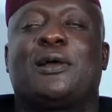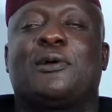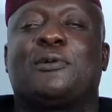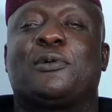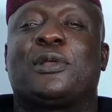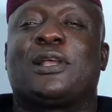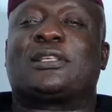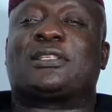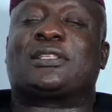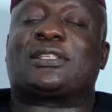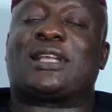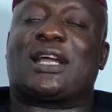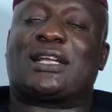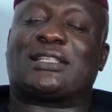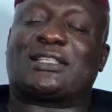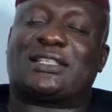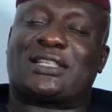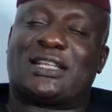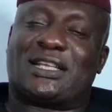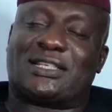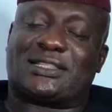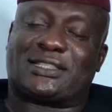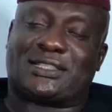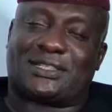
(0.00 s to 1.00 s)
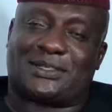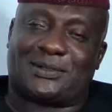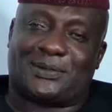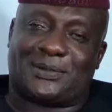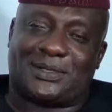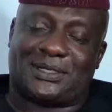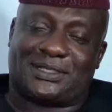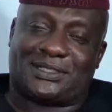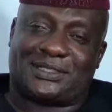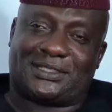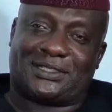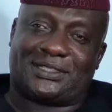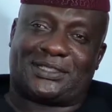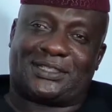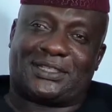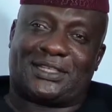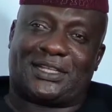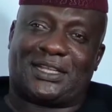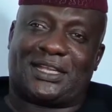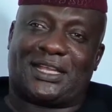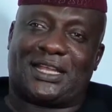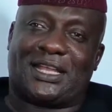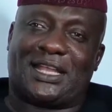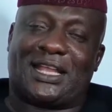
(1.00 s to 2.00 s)
We are starting a series,
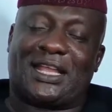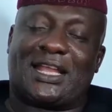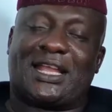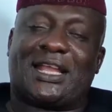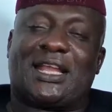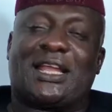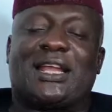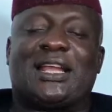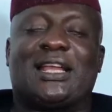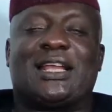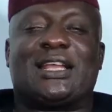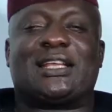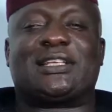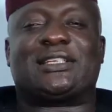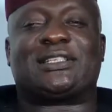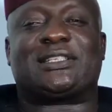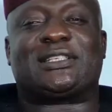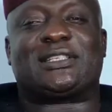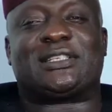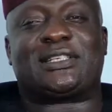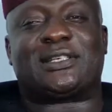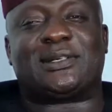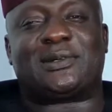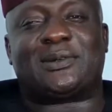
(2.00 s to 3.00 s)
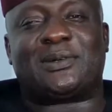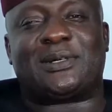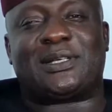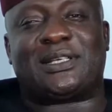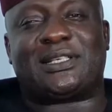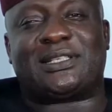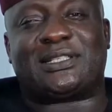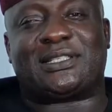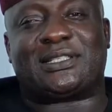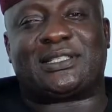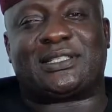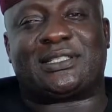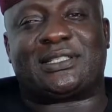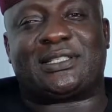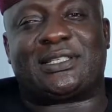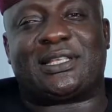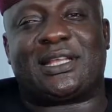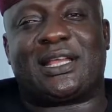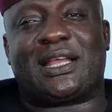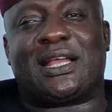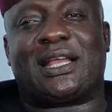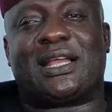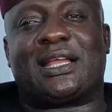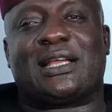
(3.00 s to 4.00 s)
a
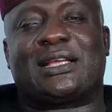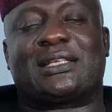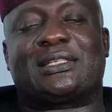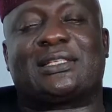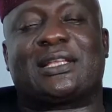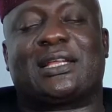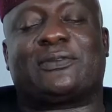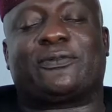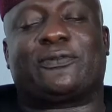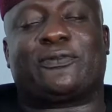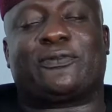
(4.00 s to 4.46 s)
series that